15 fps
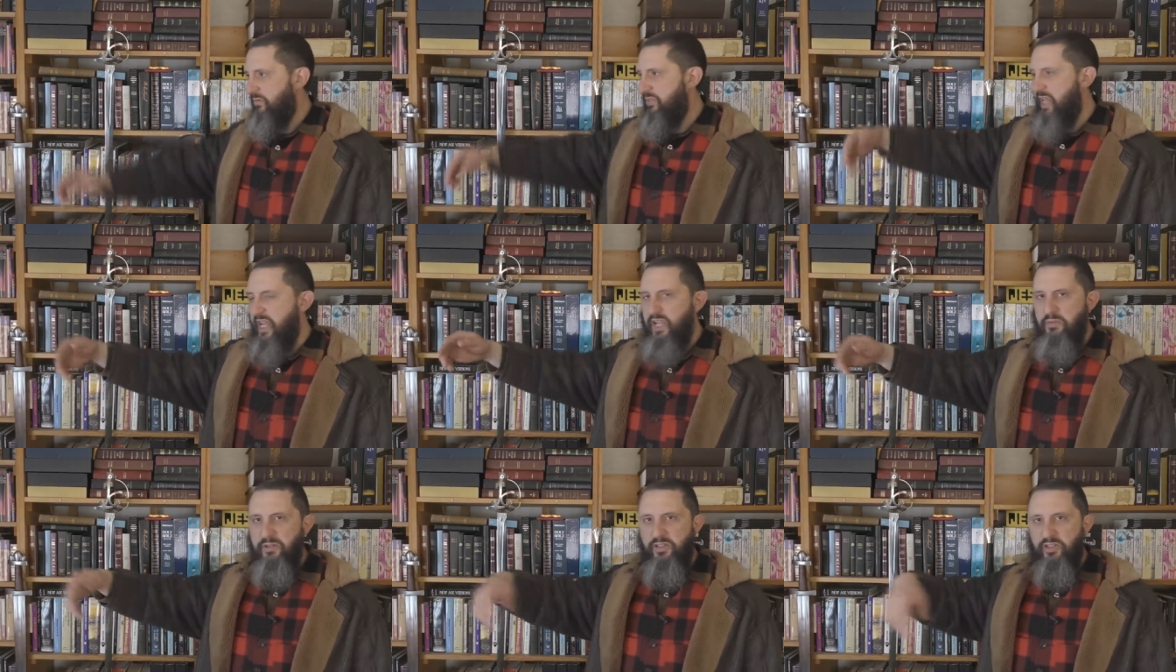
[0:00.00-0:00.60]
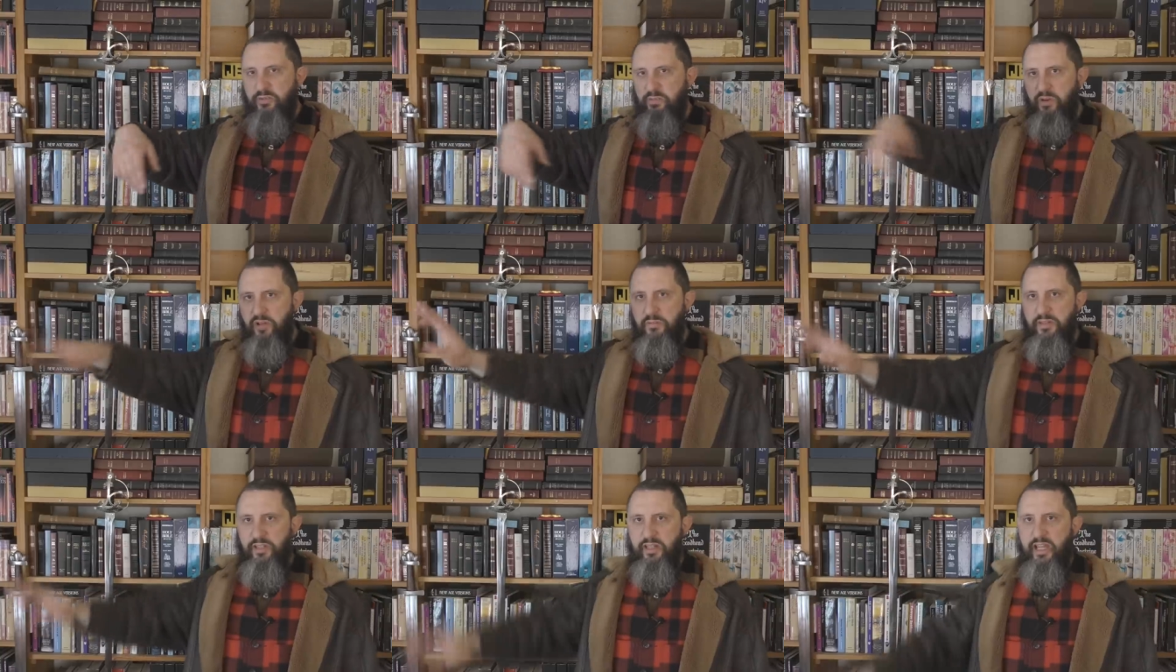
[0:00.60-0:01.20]
Take them and just put
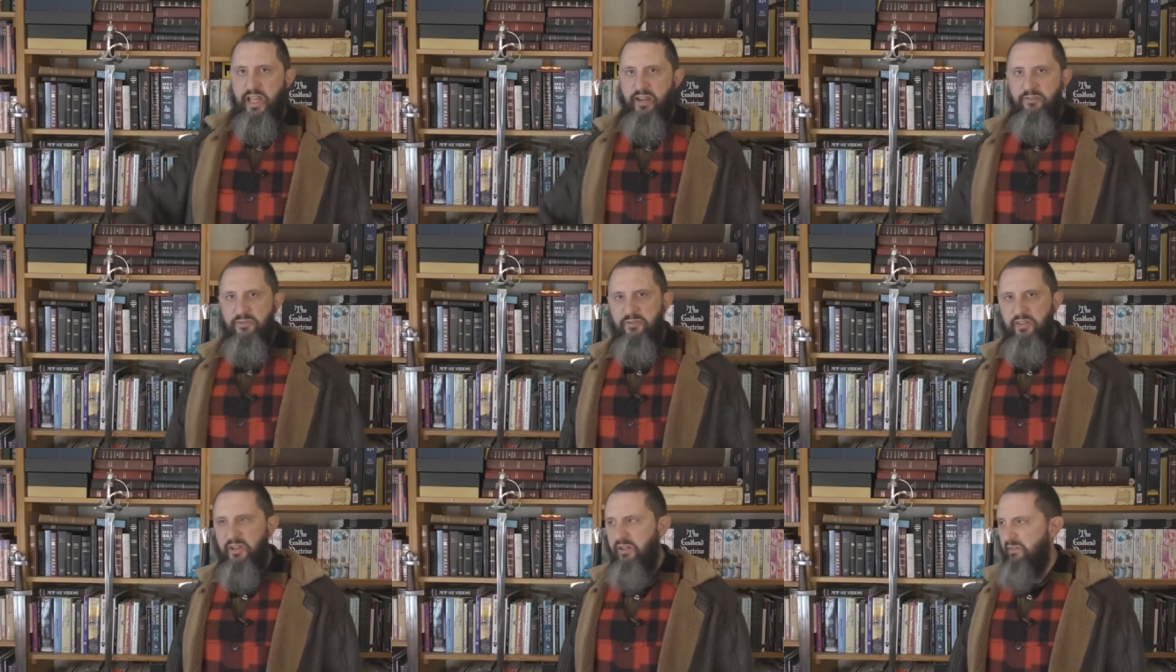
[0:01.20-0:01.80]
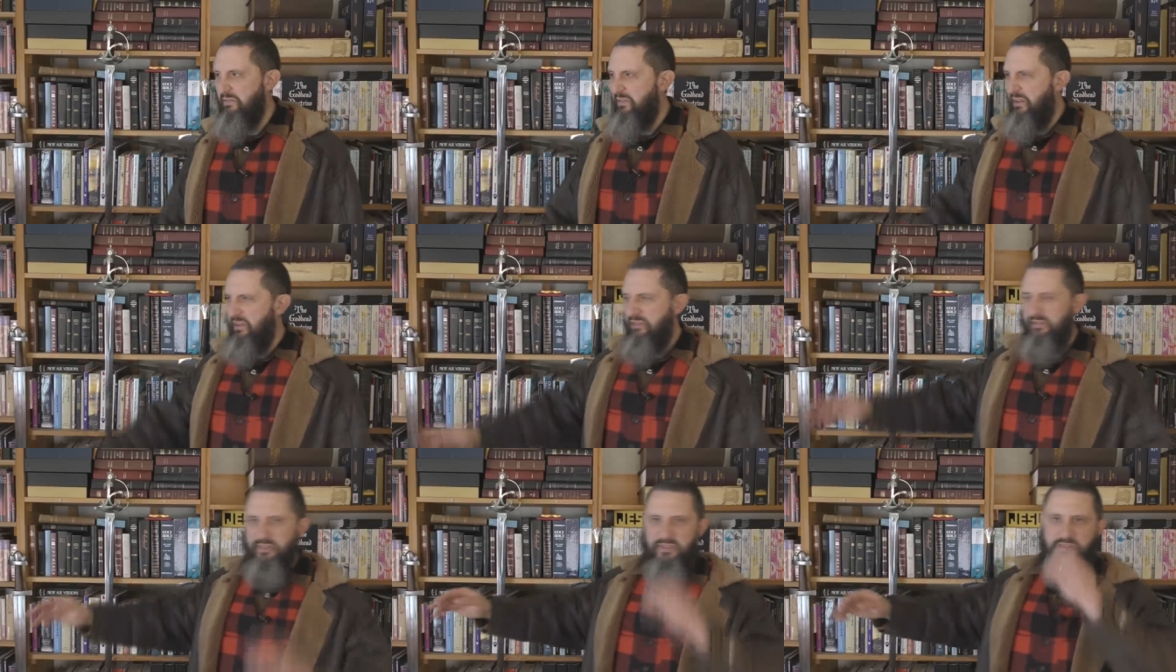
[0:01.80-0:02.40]
them in the landfill.
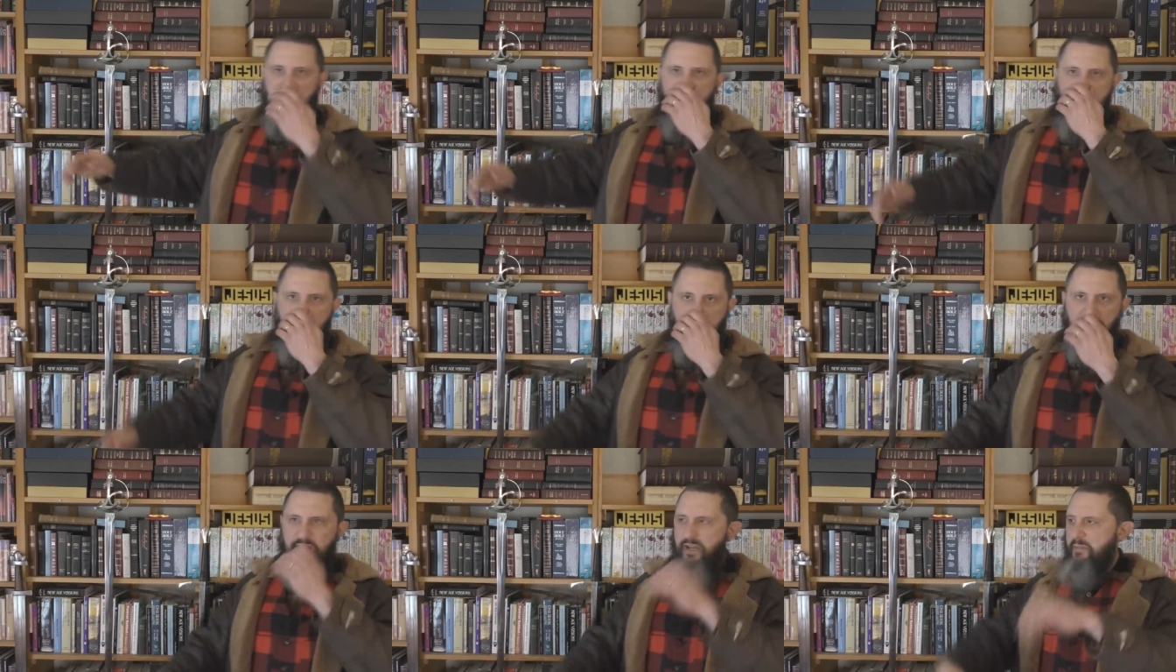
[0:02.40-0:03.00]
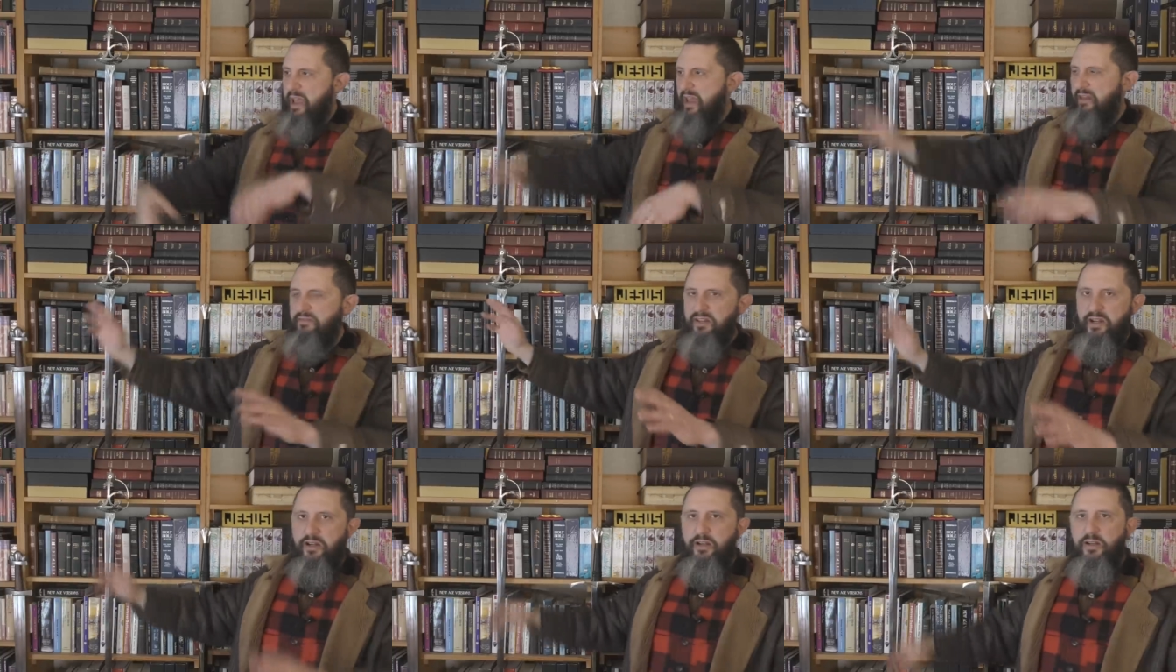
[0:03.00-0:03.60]
Ugh, it stinks. Get them out
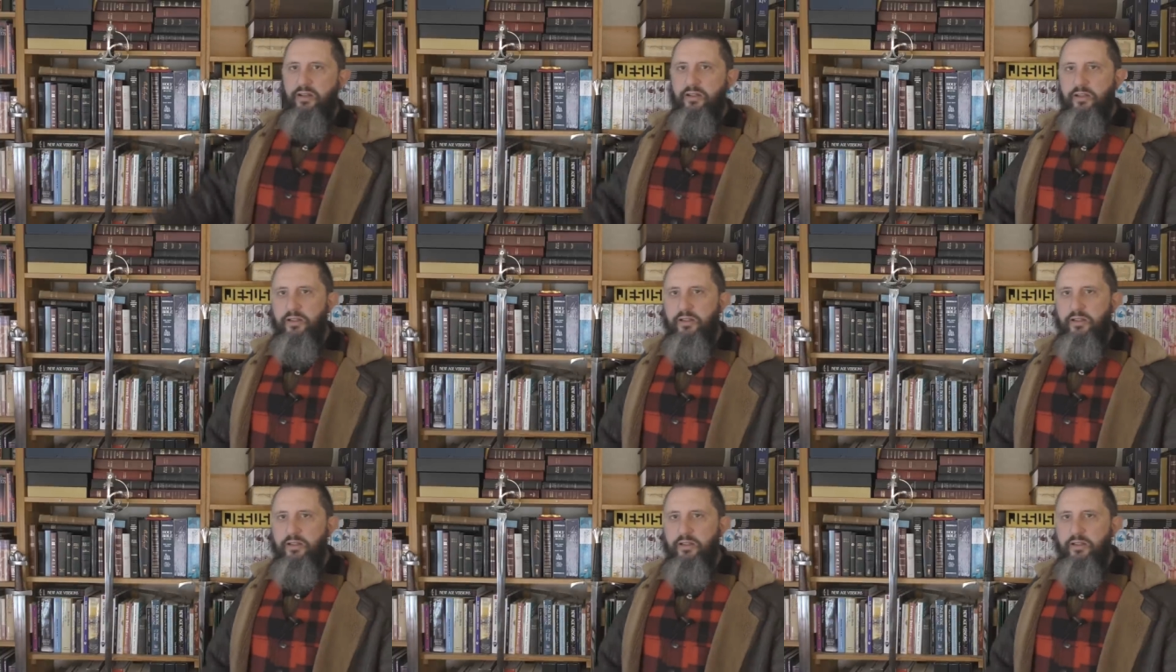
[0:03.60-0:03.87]
of here.